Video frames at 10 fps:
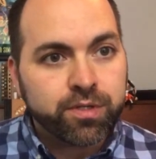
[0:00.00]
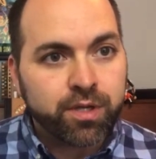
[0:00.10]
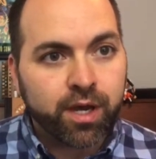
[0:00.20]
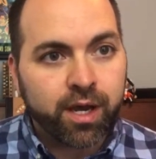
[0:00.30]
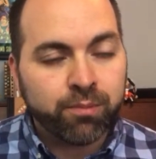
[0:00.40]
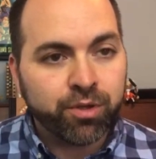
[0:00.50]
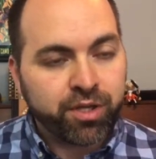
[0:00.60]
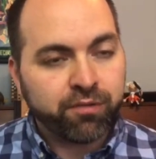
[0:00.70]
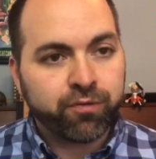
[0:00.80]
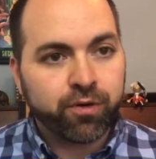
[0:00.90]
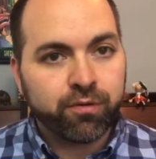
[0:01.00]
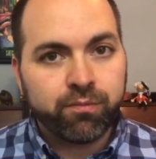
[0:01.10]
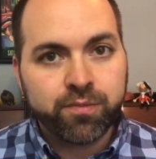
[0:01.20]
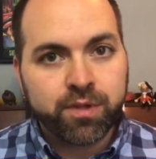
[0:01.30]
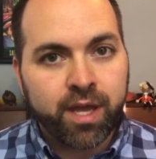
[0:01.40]
I'm looking for
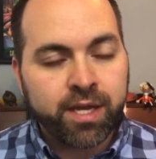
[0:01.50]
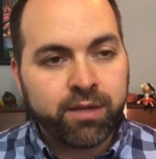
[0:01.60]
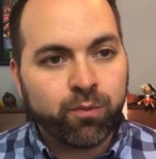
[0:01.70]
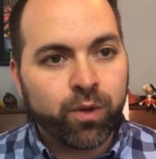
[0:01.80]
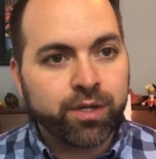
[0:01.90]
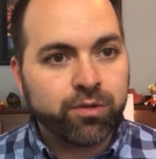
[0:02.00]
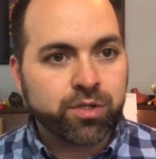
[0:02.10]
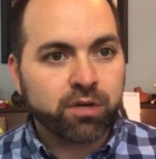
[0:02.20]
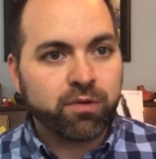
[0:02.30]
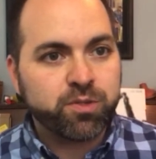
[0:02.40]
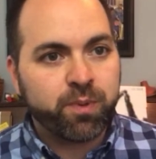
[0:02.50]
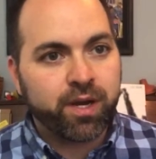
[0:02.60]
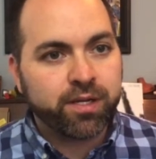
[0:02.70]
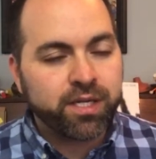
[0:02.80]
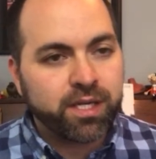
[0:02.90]
anyone who's going to
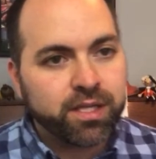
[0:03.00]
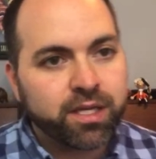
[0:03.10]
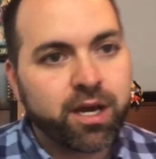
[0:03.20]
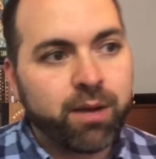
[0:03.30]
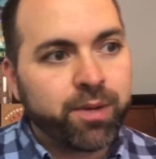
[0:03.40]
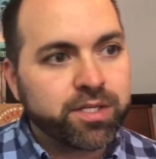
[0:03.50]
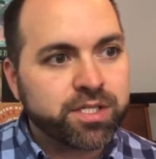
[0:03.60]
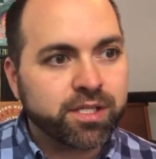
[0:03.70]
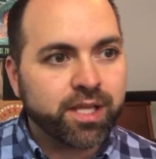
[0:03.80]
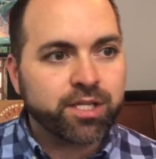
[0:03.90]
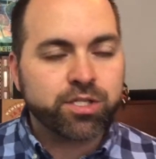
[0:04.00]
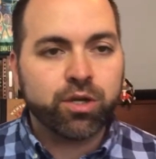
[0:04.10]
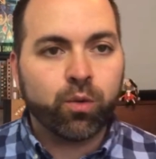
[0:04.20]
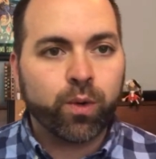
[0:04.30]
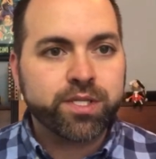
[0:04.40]
respond in the comments to let us
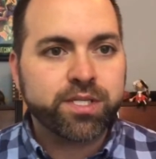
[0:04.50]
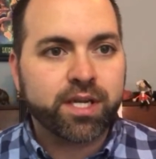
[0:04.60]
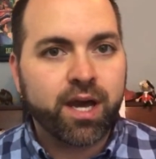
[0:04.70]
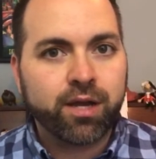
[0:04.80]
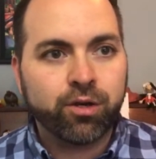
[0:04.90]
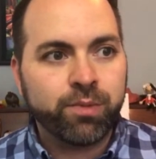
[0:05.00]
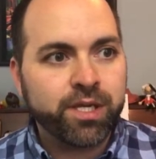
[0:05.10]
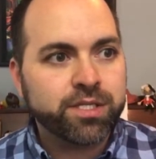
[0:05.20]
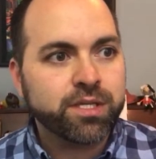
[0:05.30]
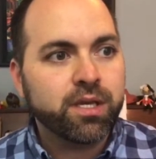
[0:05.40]
know what staccato means.